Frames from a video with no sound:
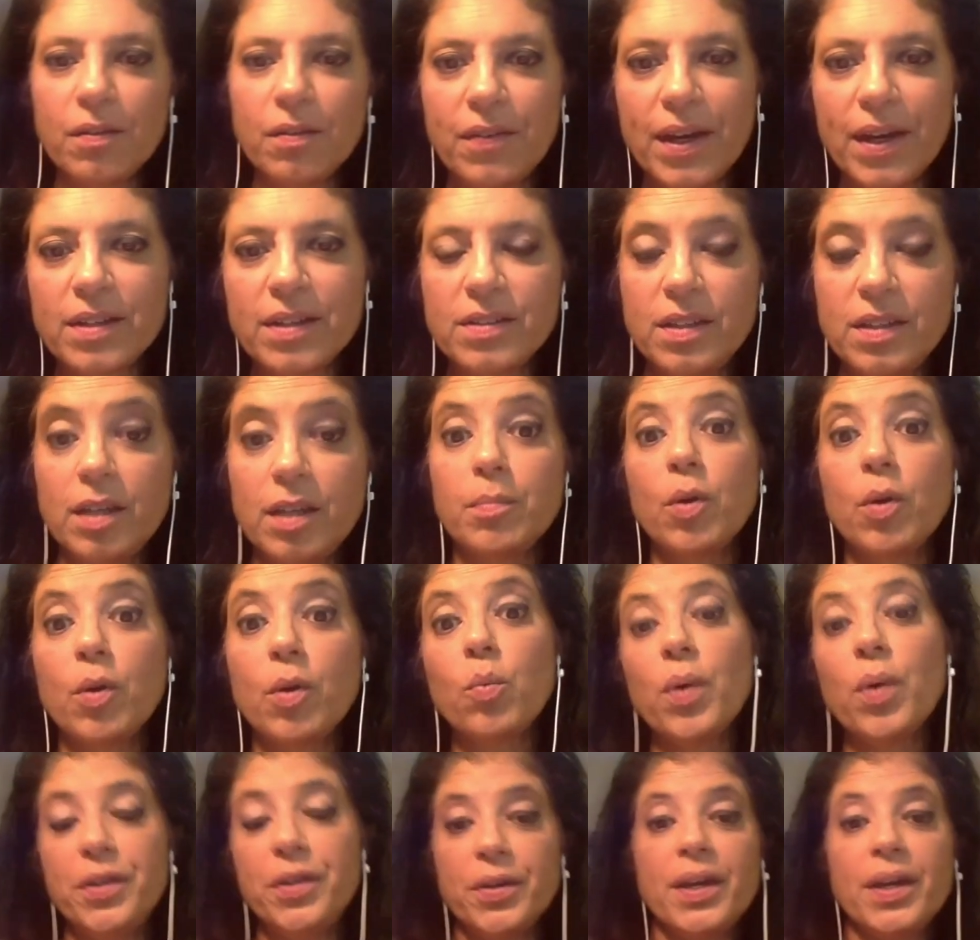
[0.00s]
a vaccine, but
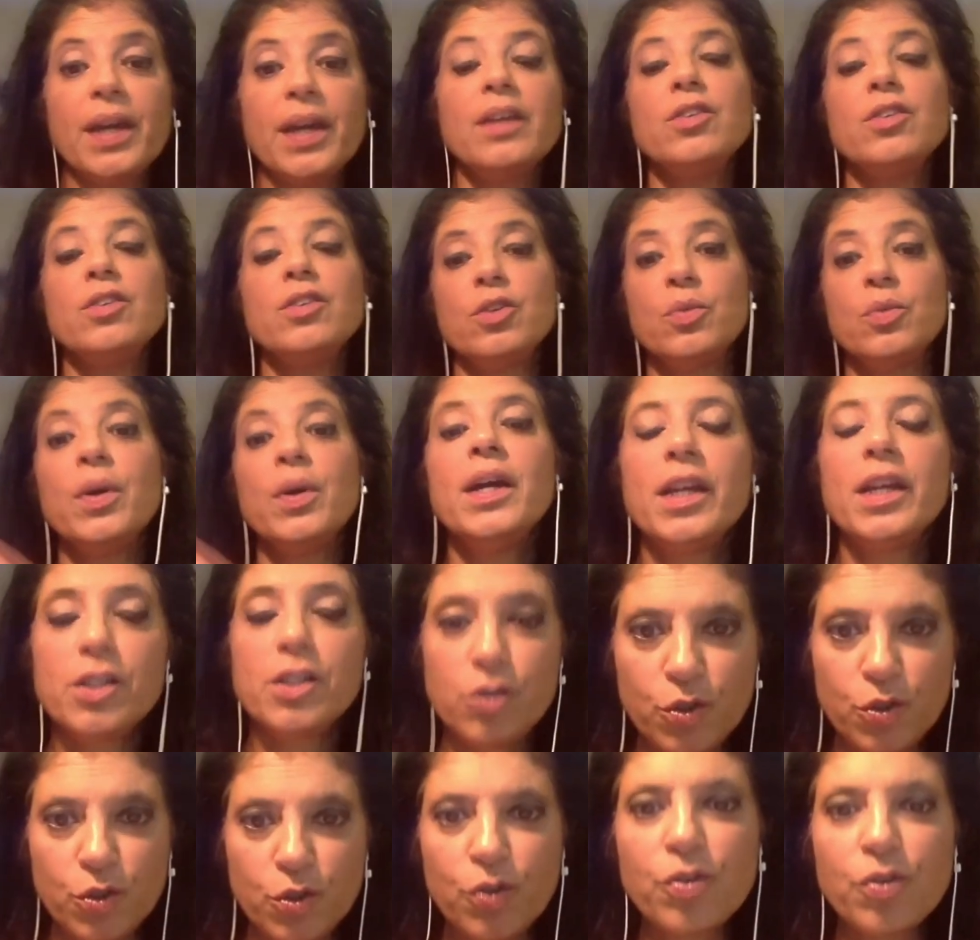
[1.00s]
what you can do
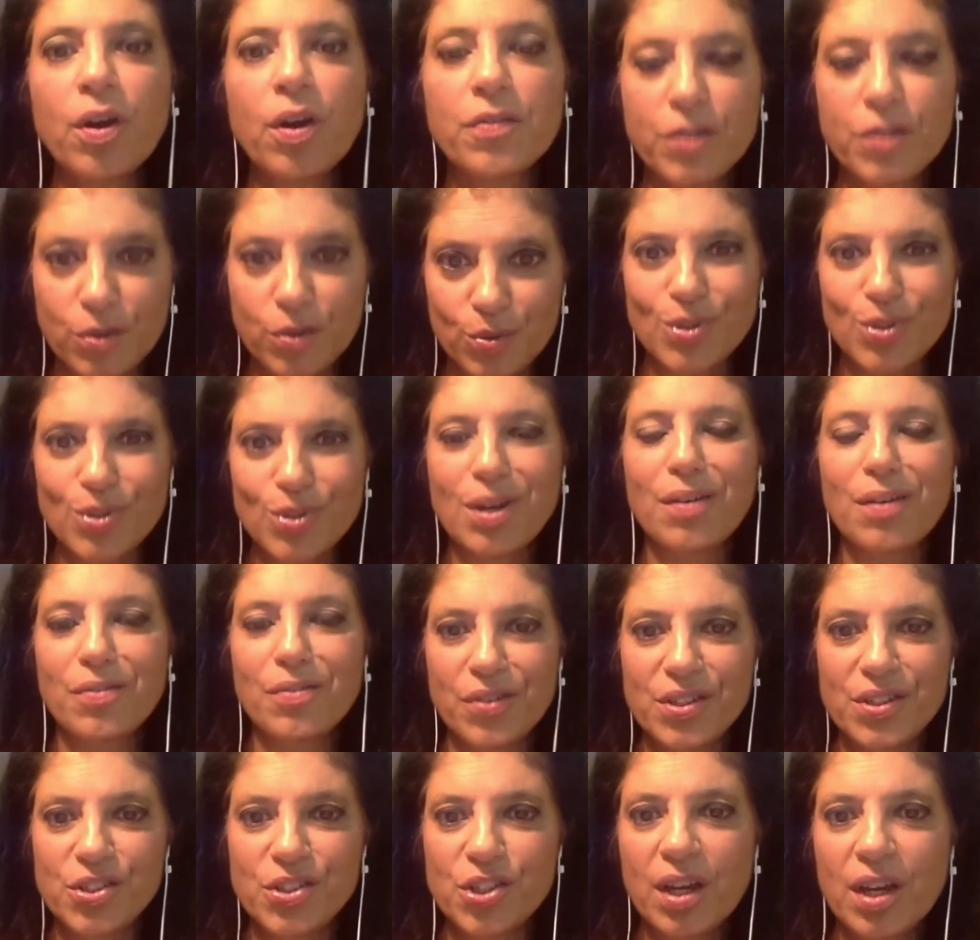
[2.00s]
is turn off the news
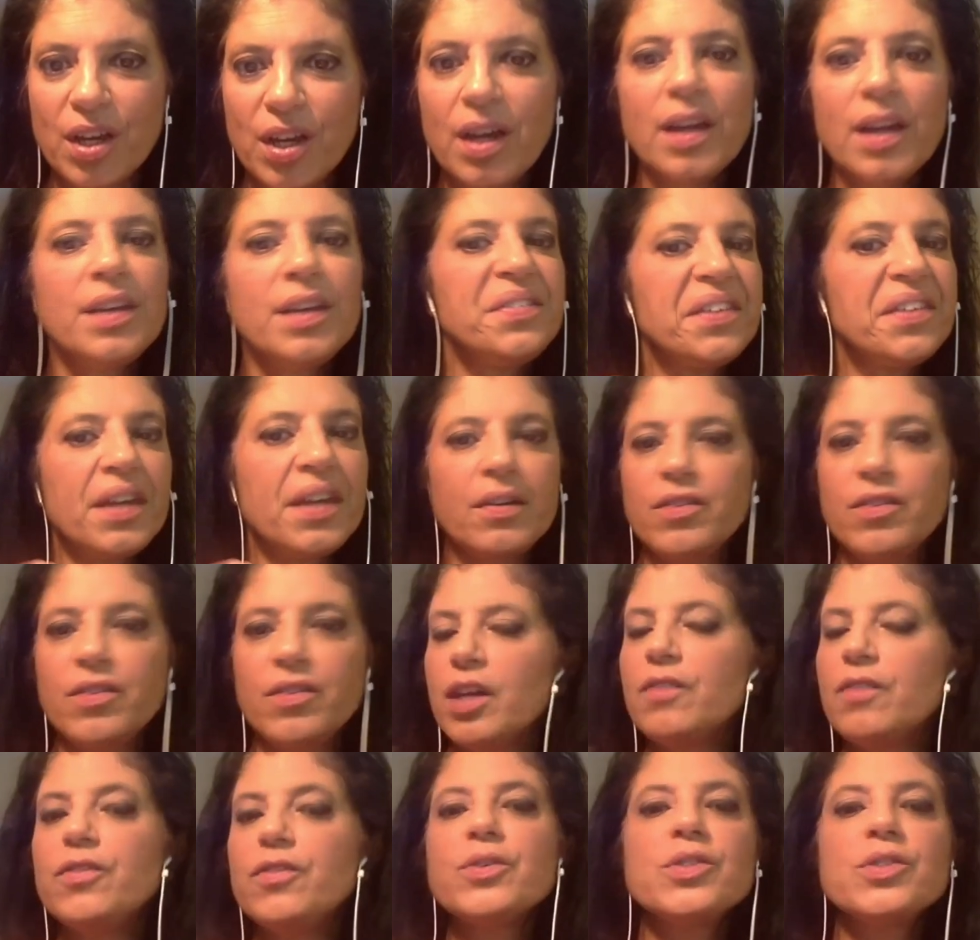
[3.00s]
coverage. Give,
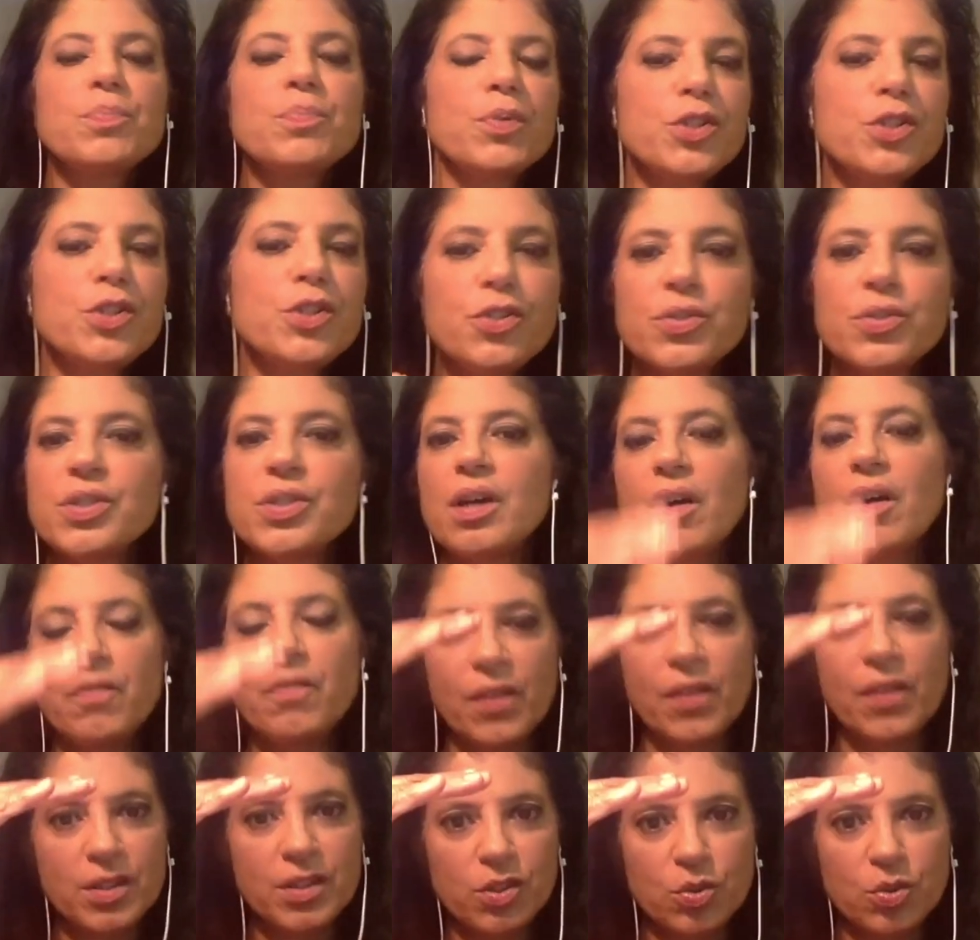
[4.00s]
give your put yourself
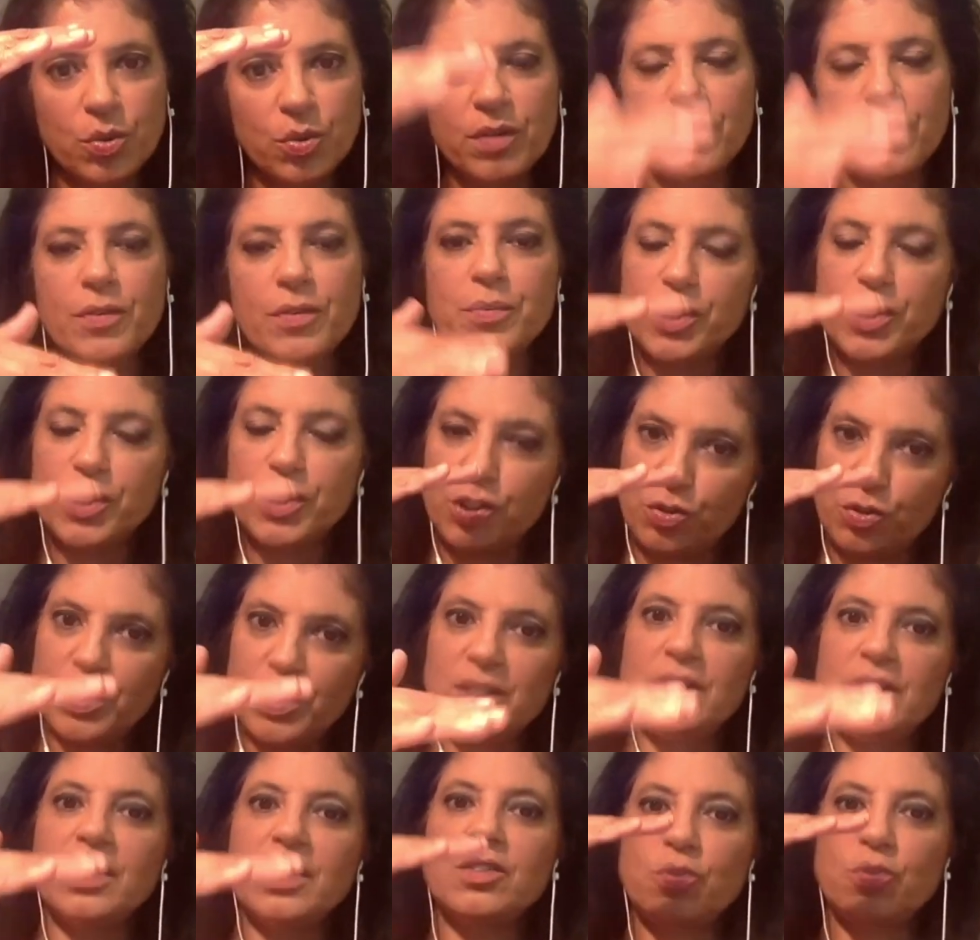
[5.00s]
on sort of a
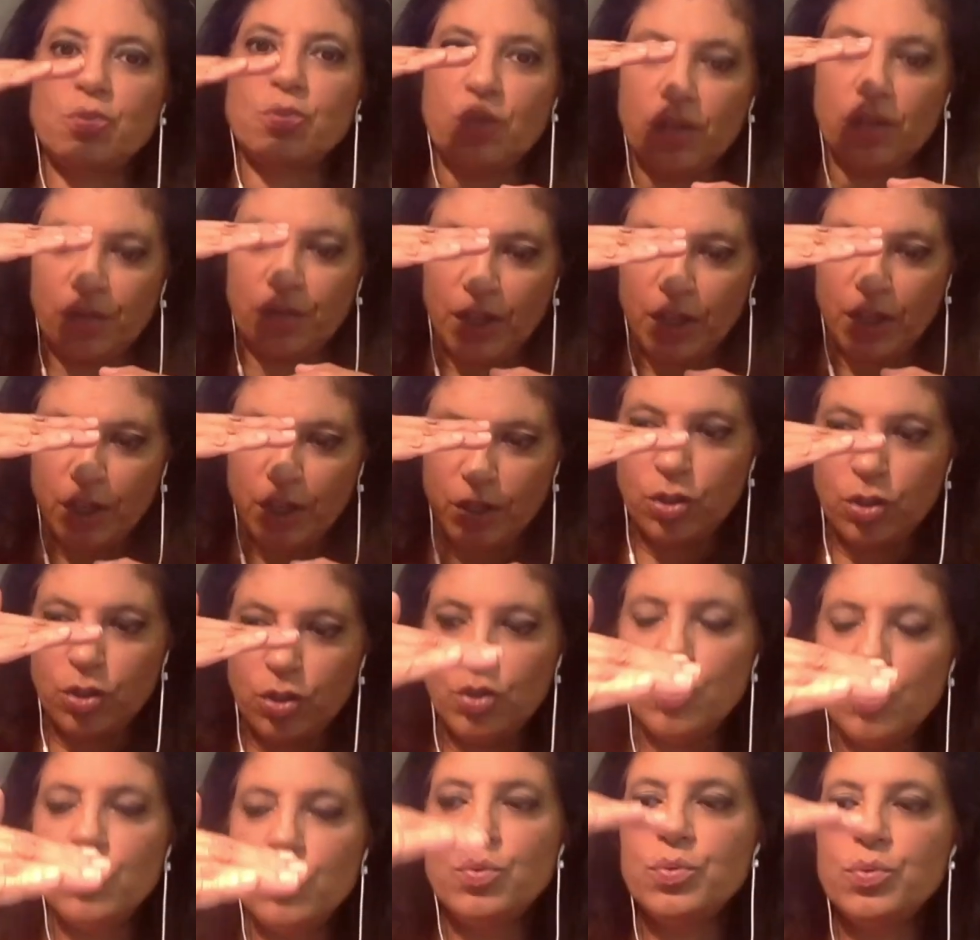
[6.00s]
restricted sort of
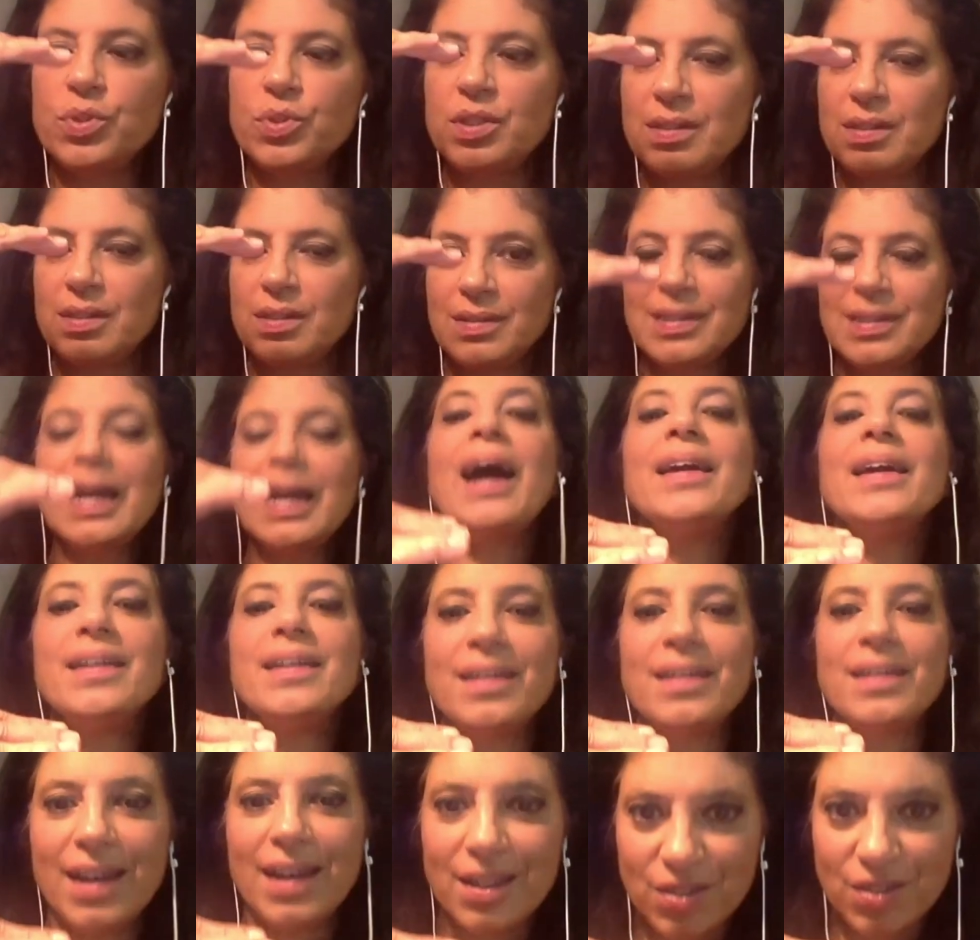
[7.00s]
news
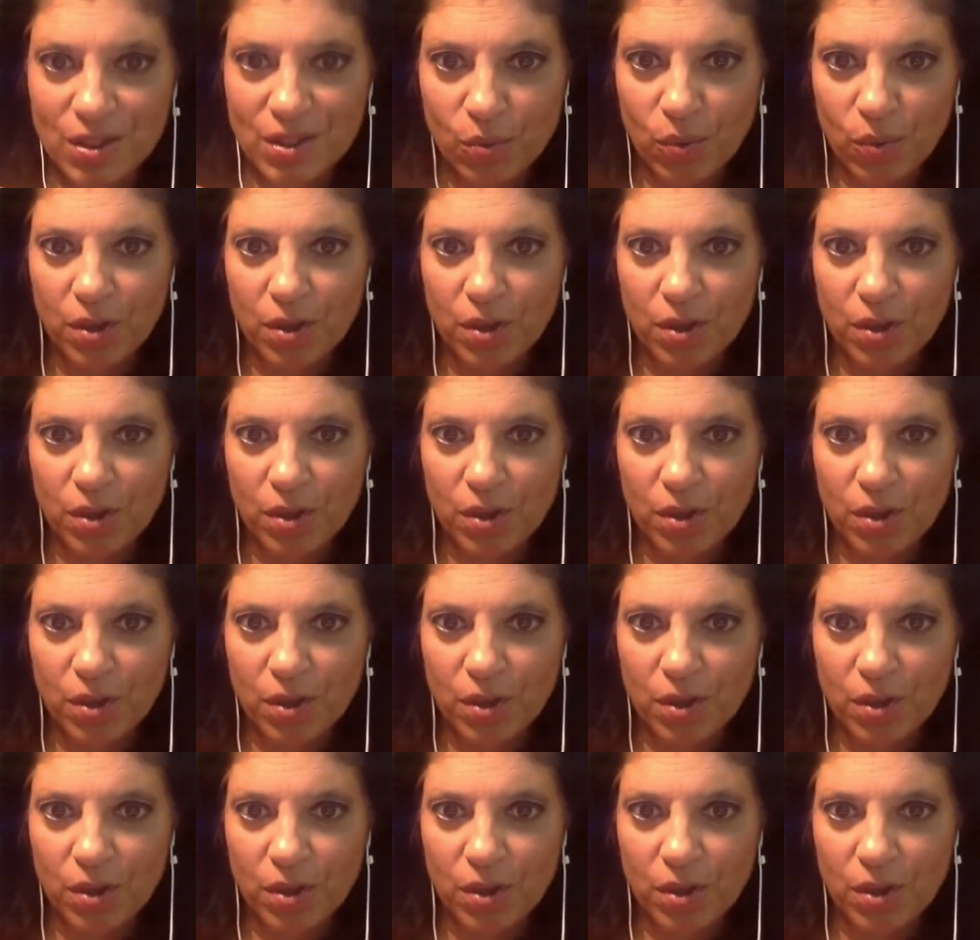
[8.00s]
diet as it